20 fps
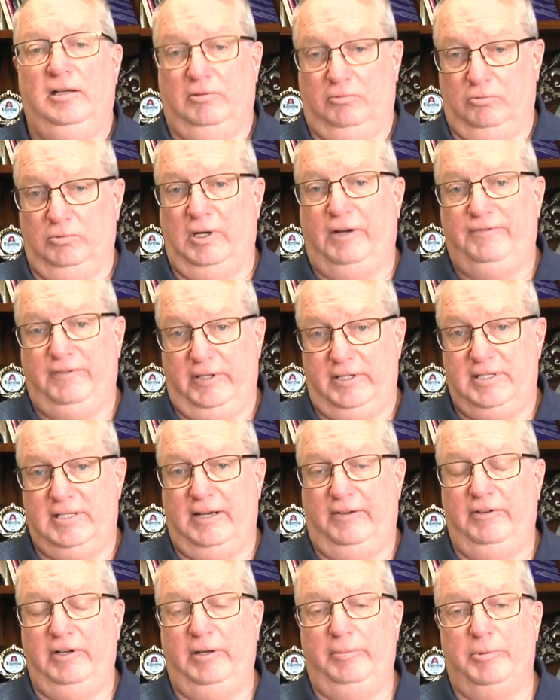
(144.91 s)
roughly
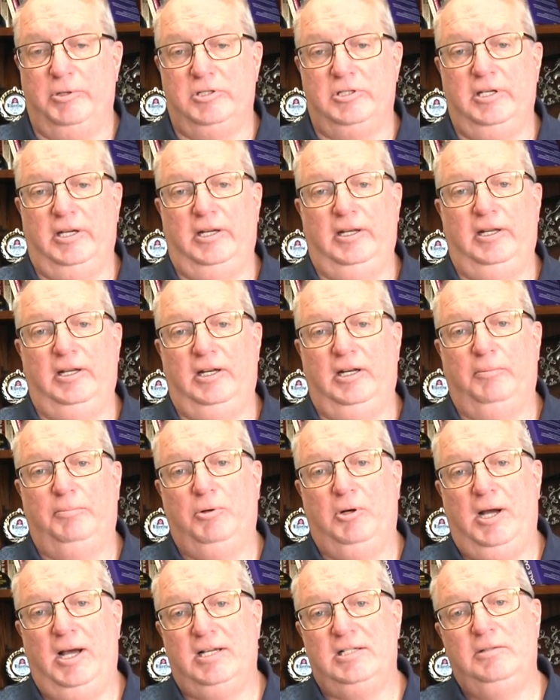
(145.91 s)
70%, and
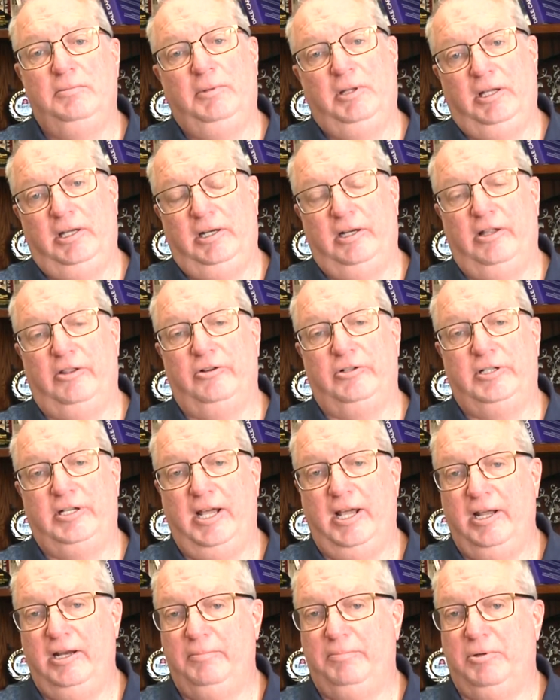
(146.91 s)
approximately another
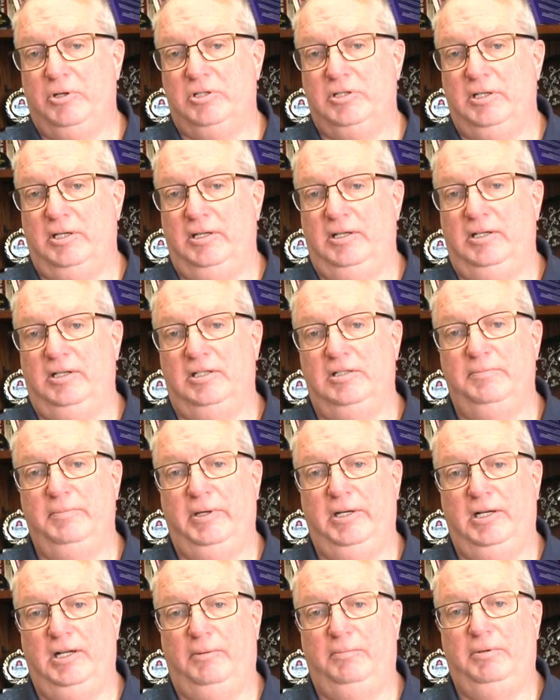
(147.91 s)
10% is
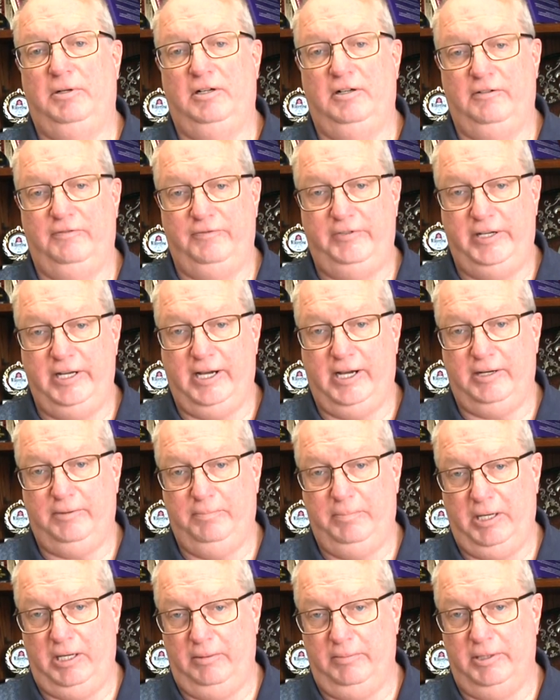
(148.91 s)
made up of debt
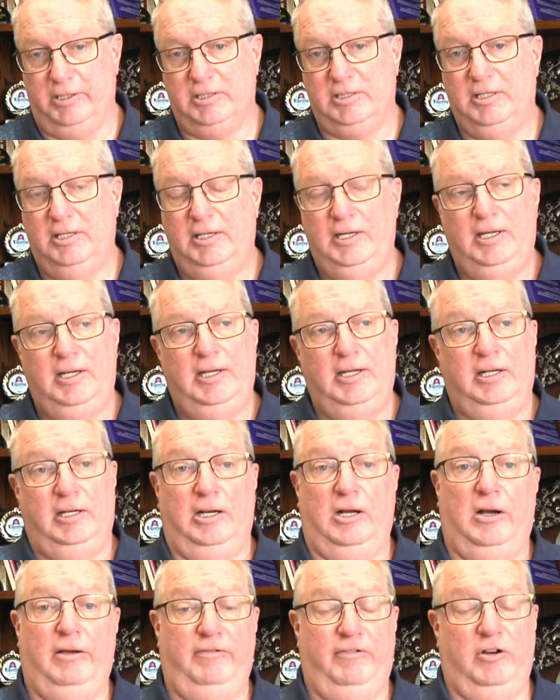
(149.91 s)
payments.
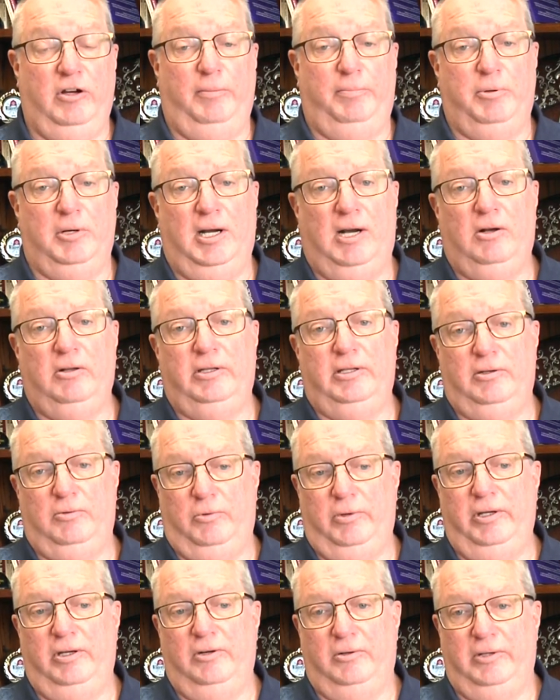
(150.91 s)
Now, I'm very proud that
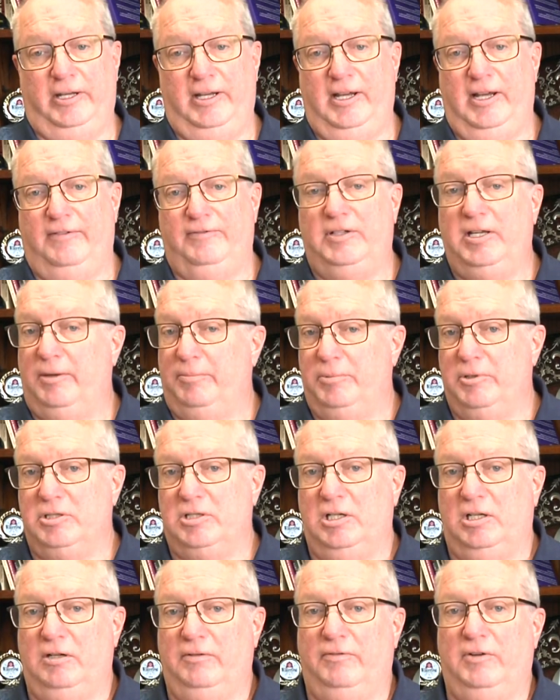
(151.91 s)
we only have
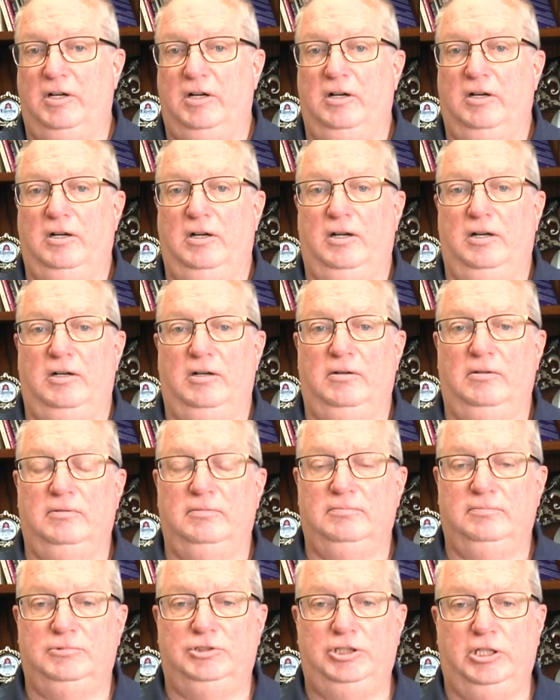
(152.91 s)
10% of our
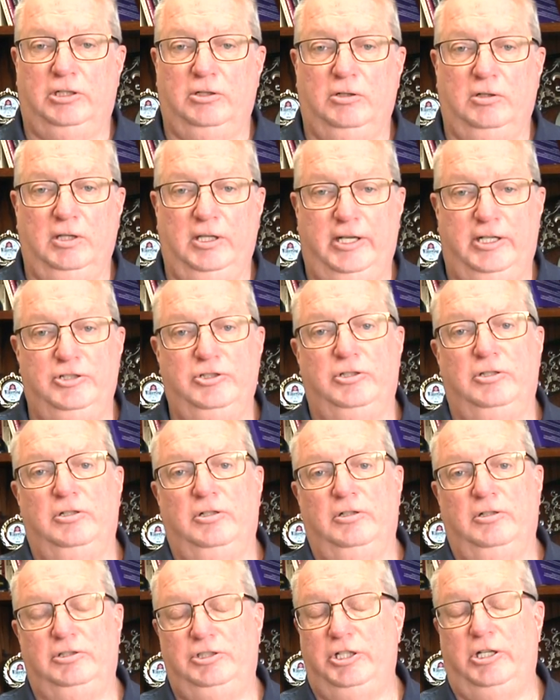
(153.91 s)

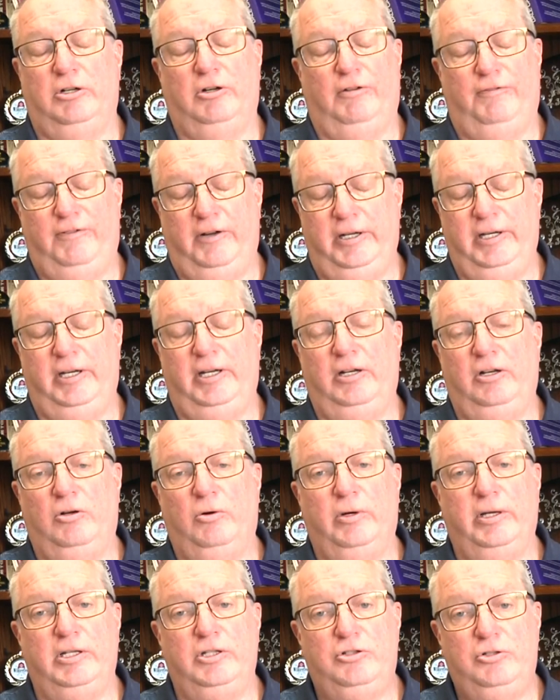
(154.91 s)
general funding
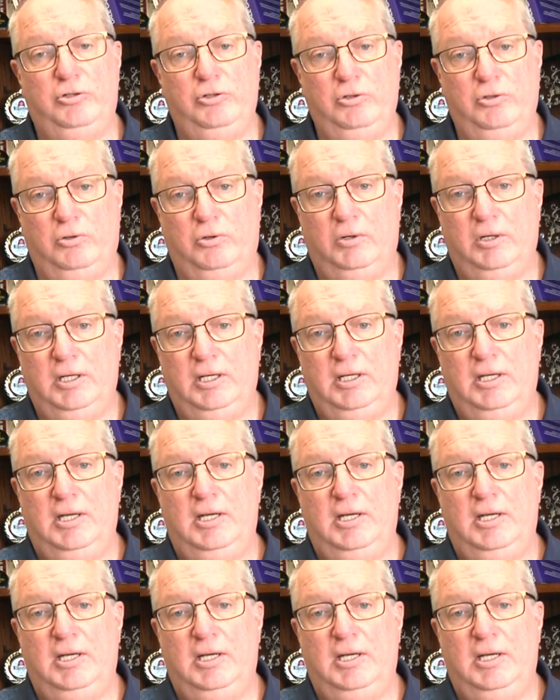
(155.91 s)
going to